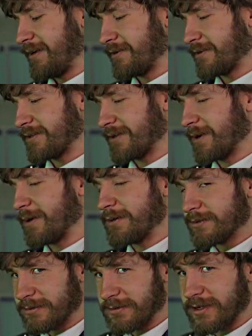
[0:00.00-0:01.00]
just a
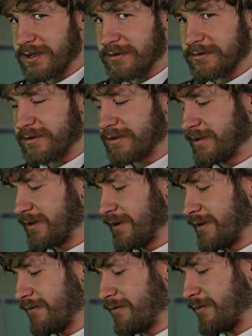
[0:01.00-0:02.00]
little gift
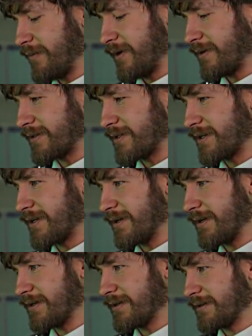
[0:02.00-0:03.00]
from us
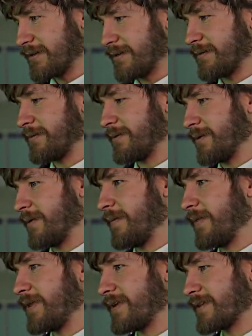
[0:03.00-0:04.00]
here for
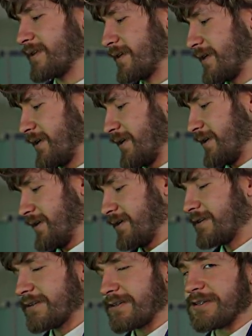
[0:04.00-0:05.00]
this
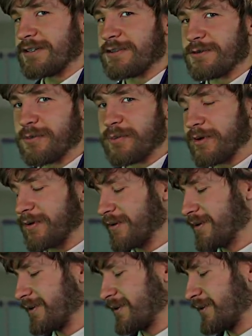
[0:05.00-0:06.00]
seasonal
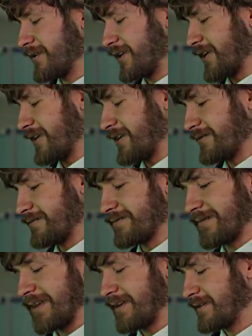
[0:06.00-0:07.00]
period. Okay,
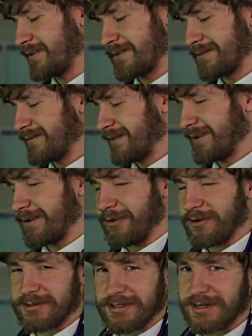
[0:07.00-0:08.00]
it's
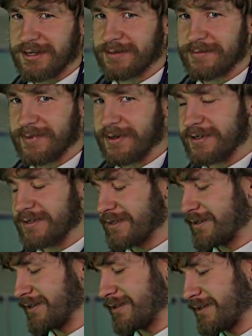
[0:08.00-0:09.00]
honestly, please,
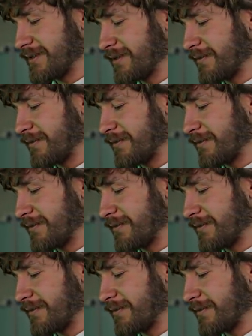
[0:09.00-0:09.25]
it's